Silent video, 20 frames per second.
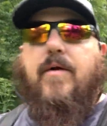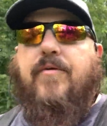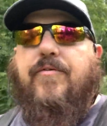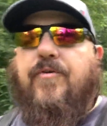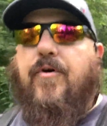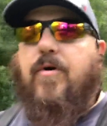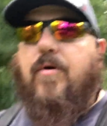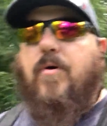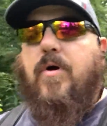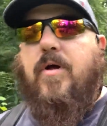
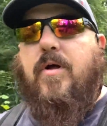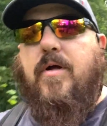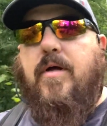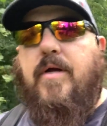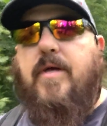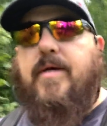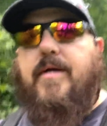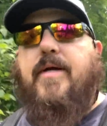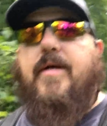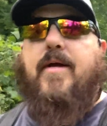So
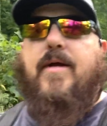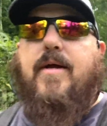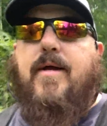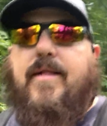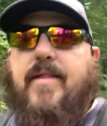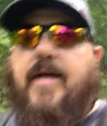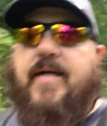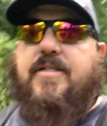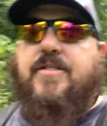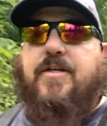
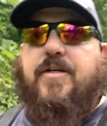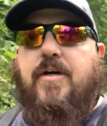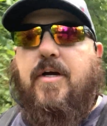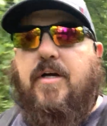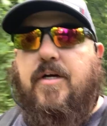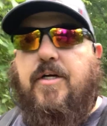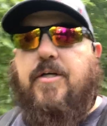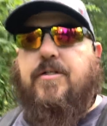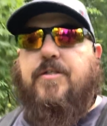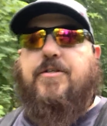that's a
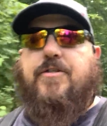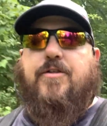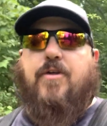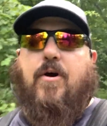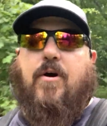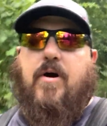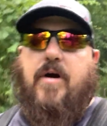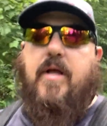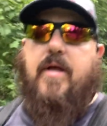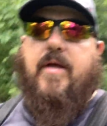good
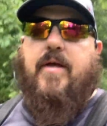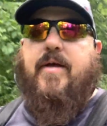start.